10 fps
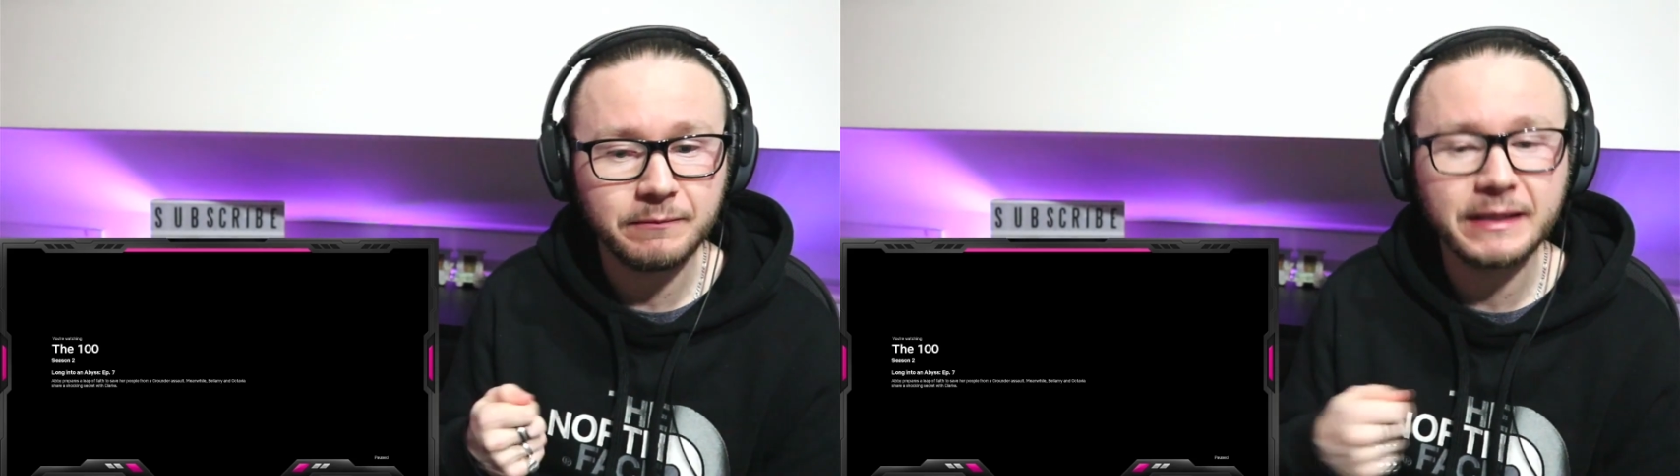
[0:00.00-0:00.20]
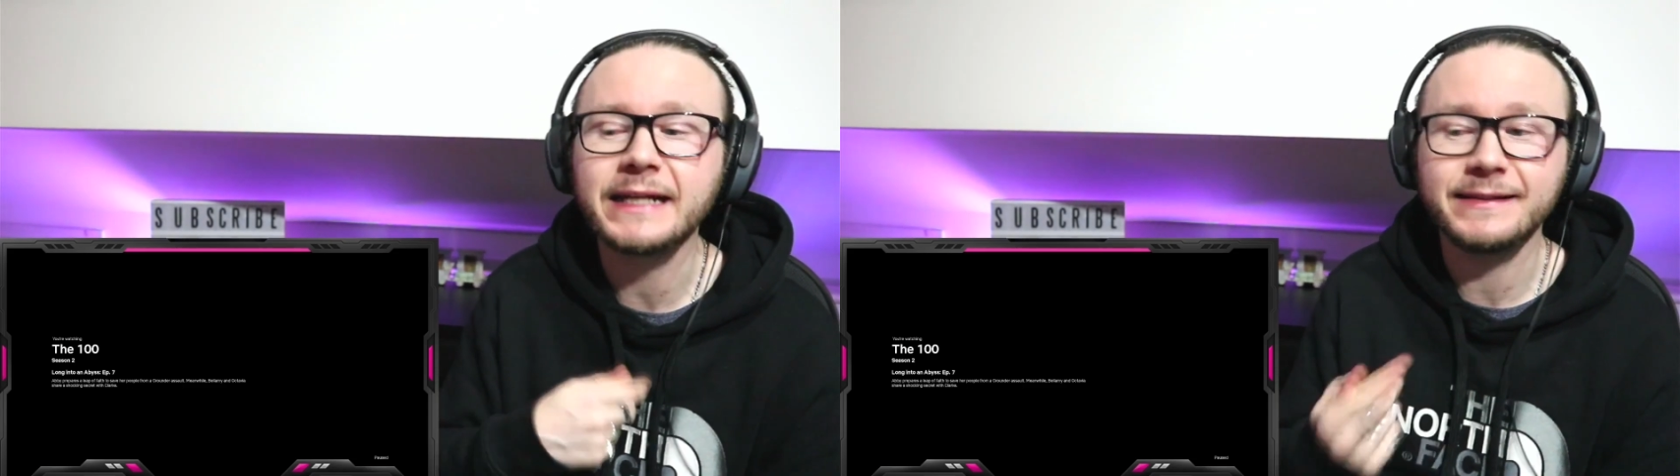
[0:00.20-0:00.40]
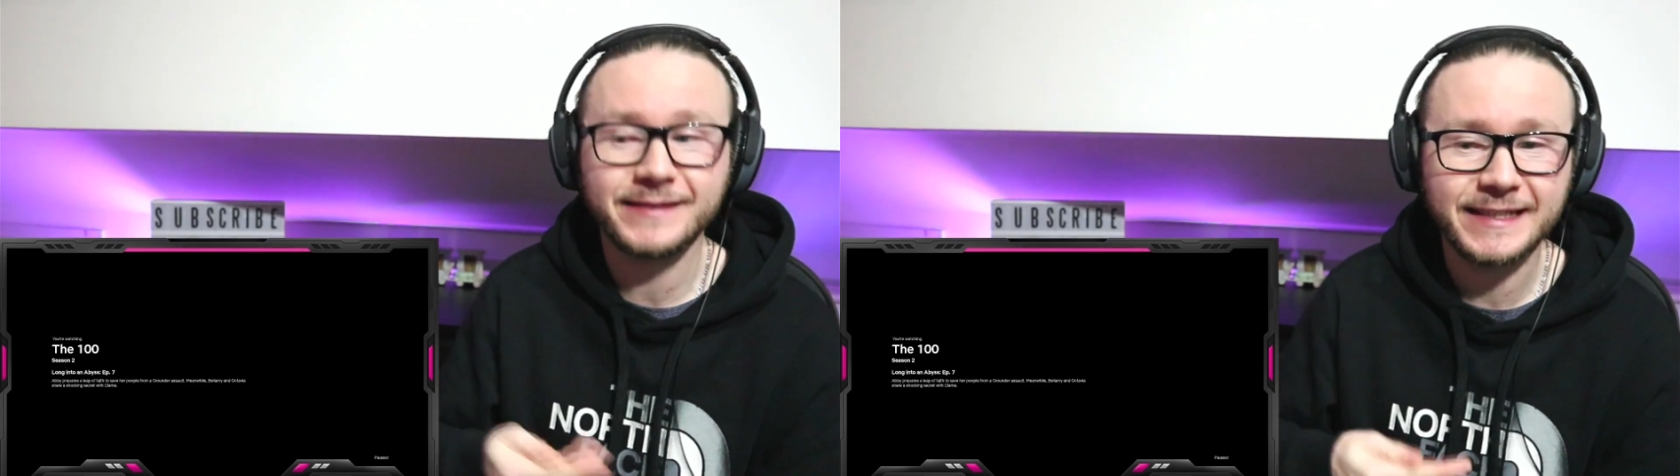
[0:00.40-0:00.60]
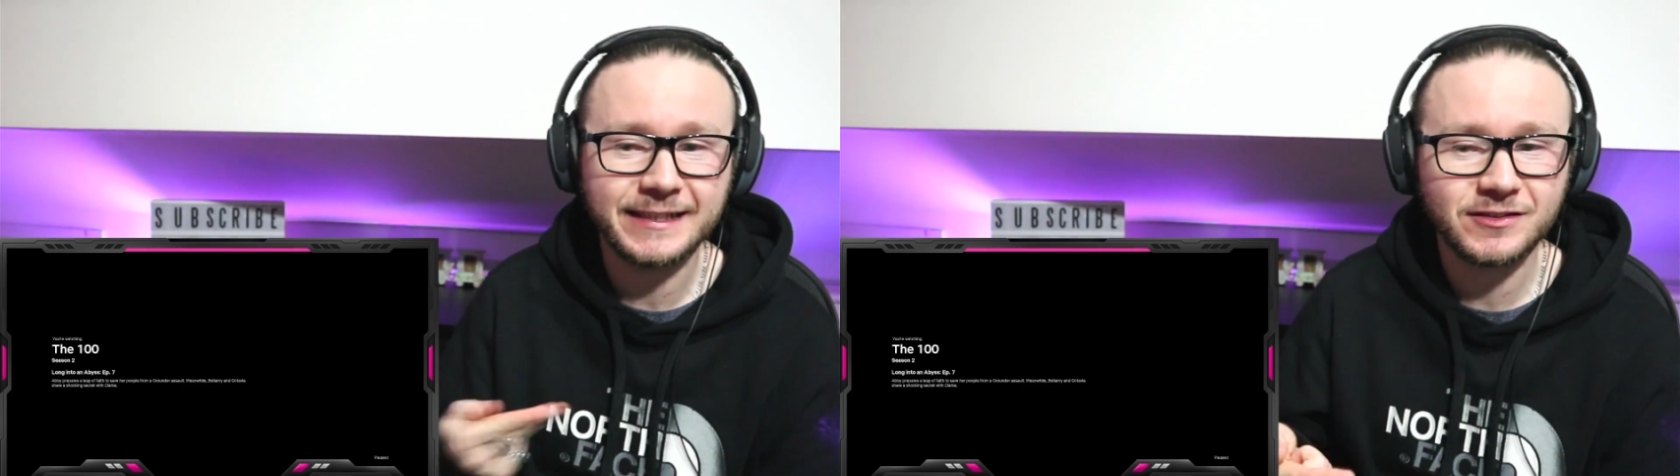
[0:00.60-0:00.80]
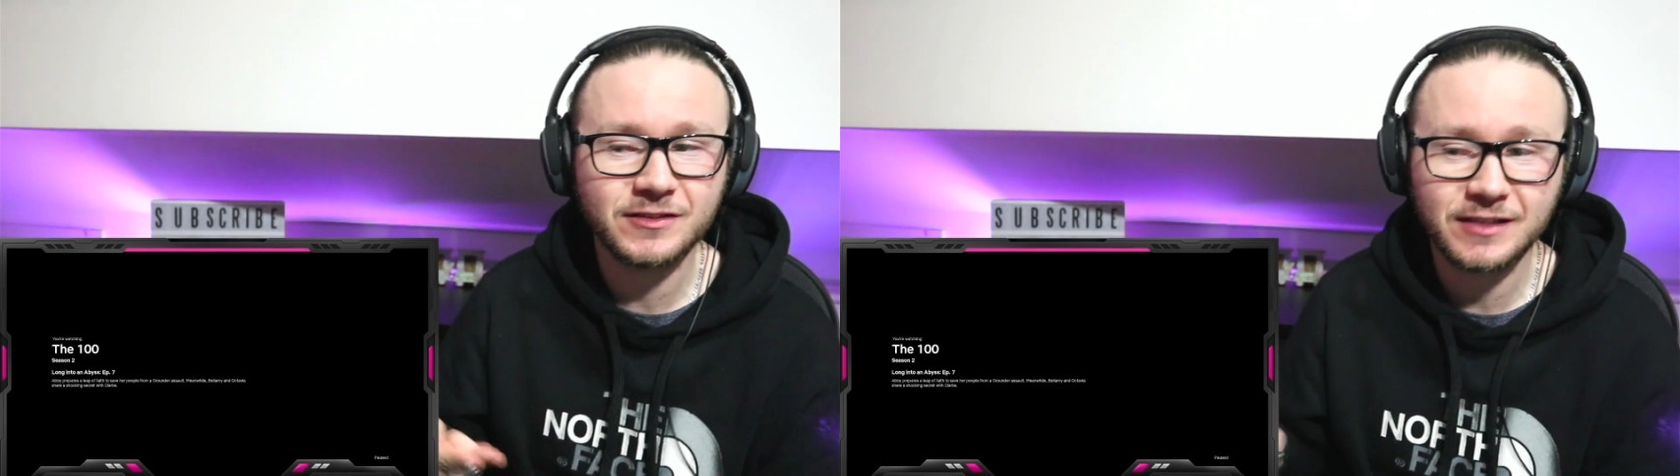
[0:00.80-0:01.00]
and then he's seen
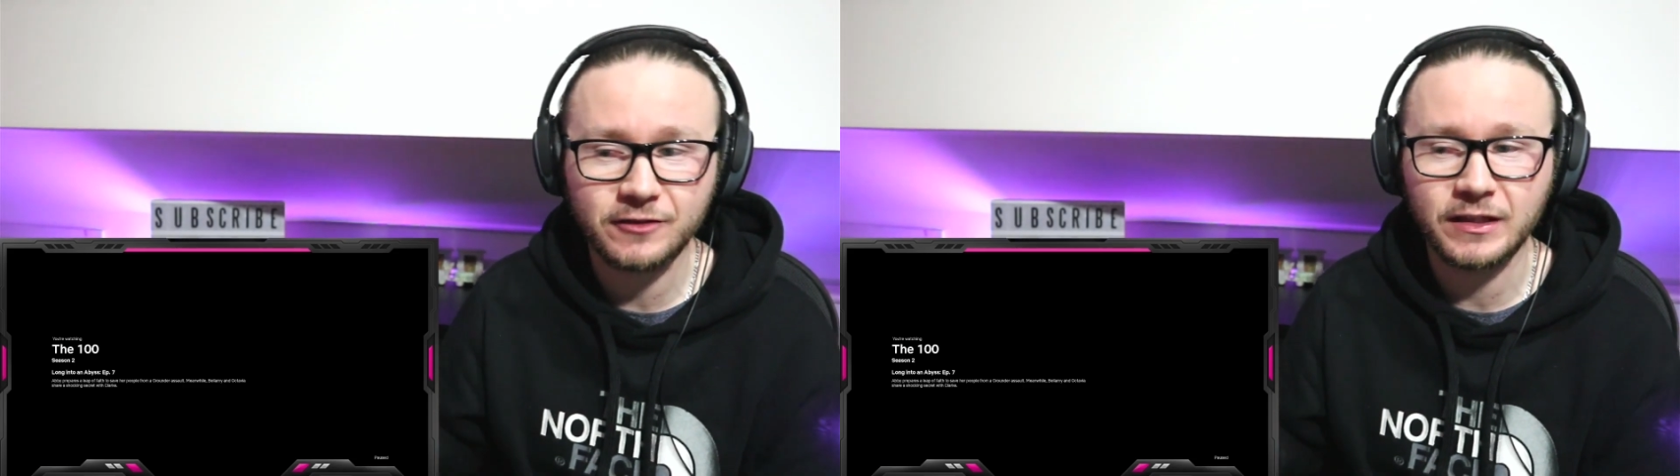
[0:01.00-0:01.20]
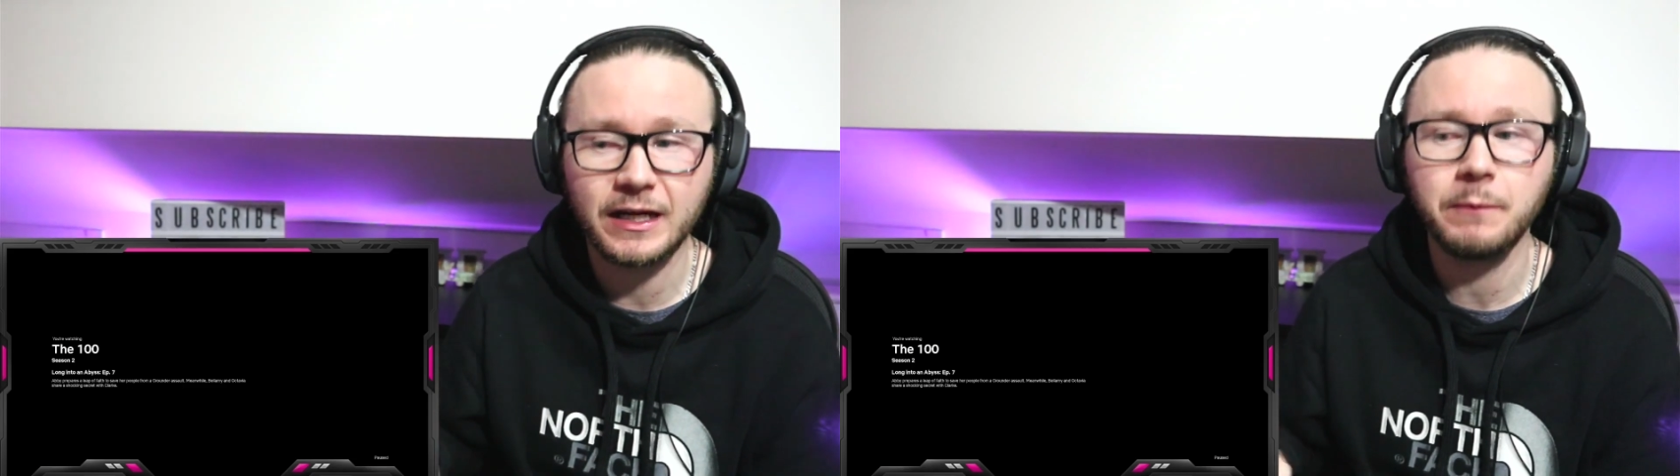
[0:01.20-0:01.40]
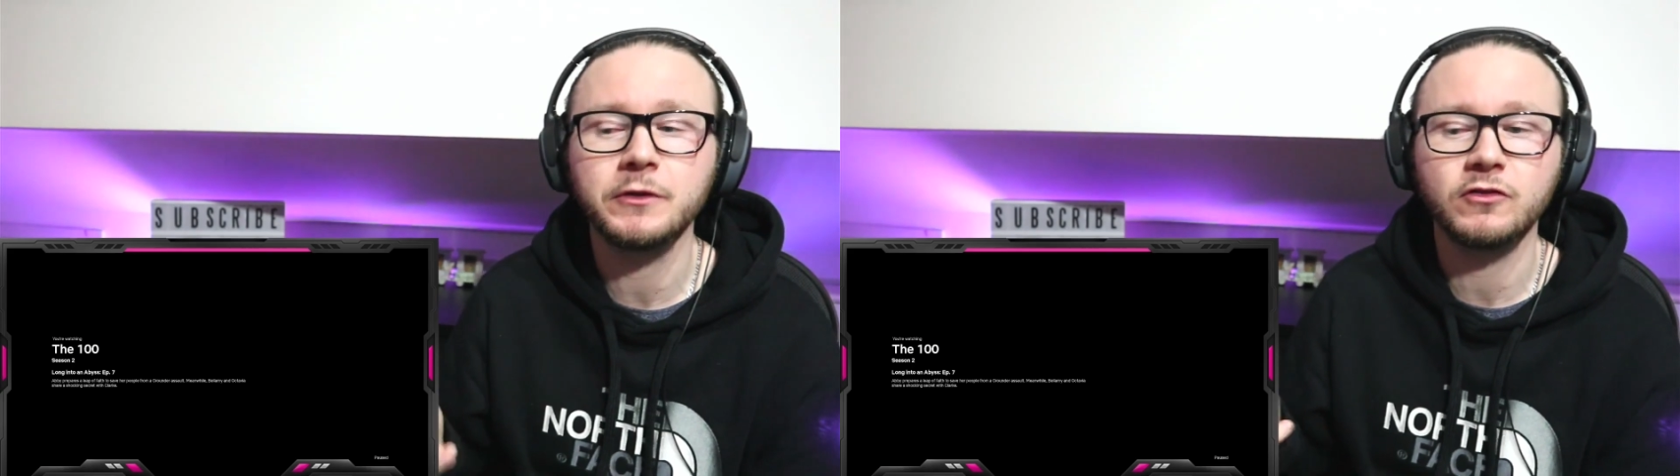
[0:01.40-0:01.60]
it successfully happen,